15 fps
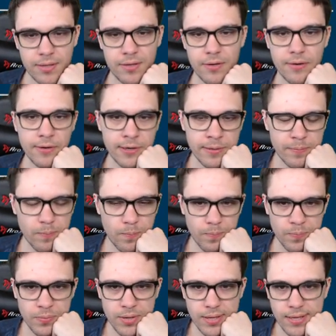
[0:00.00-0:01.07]
All right.
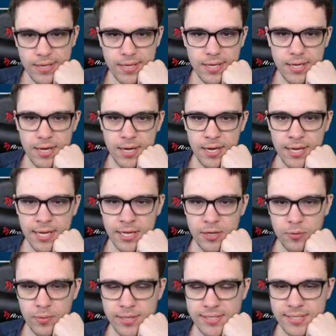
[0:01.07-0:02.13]
Uh,
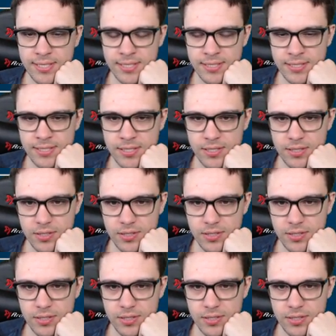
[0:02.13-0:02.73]
increases